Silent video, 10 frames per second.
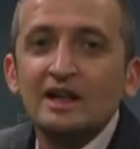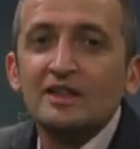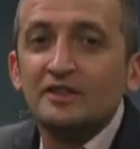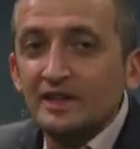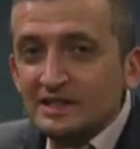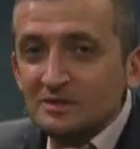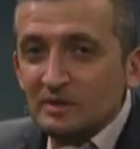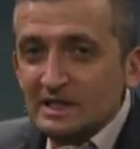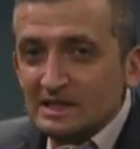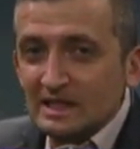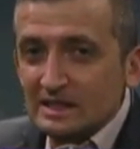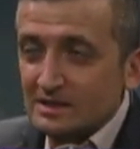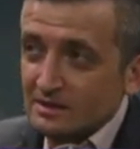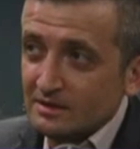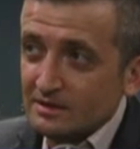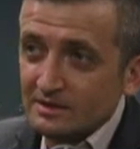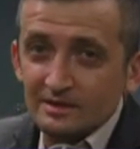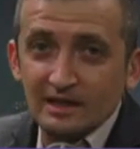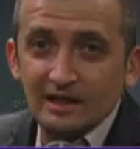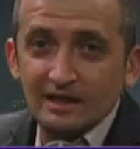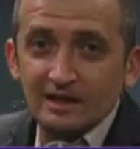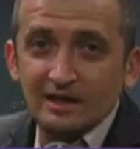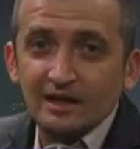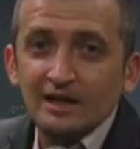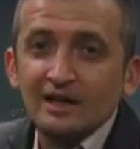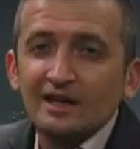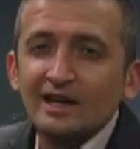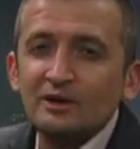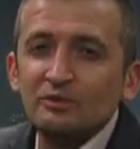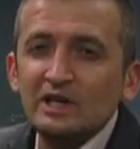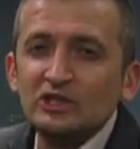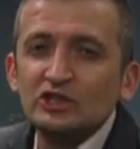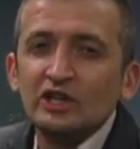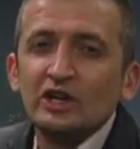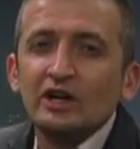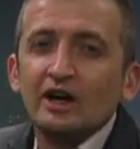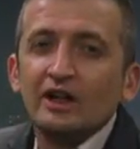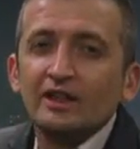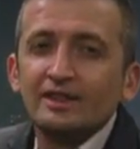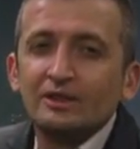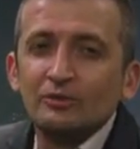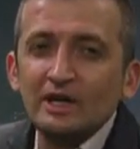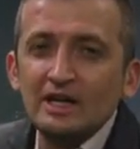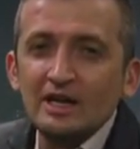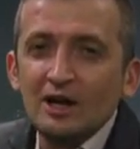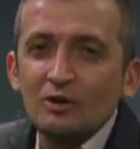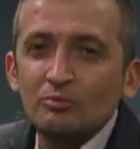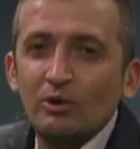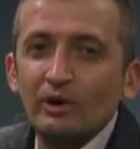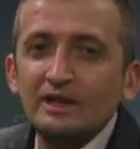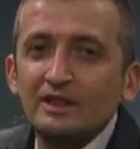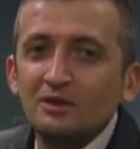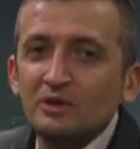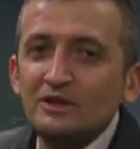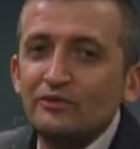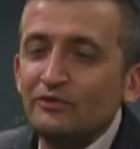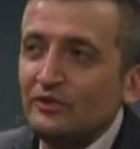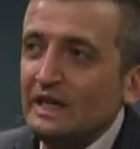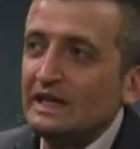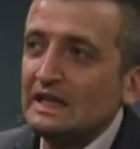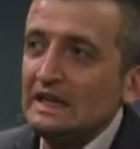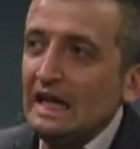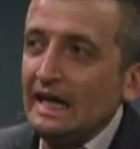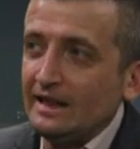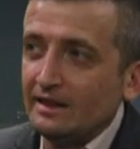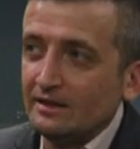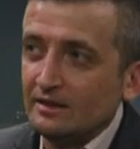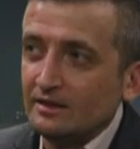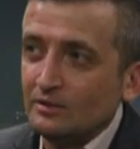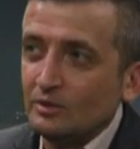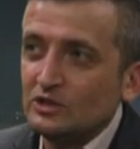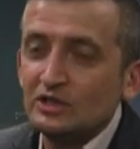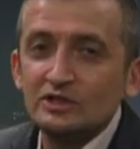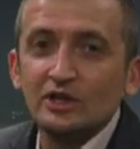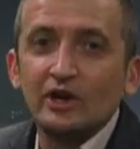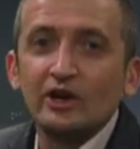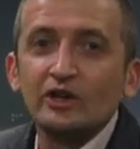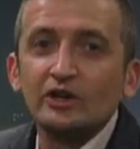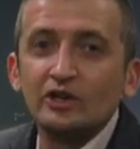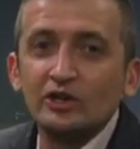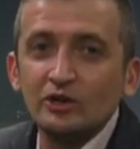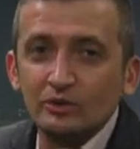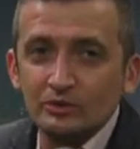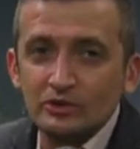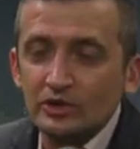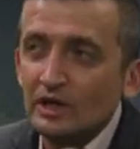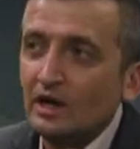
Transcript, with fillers: This species uh, can reach three point three feet in length, which is huge.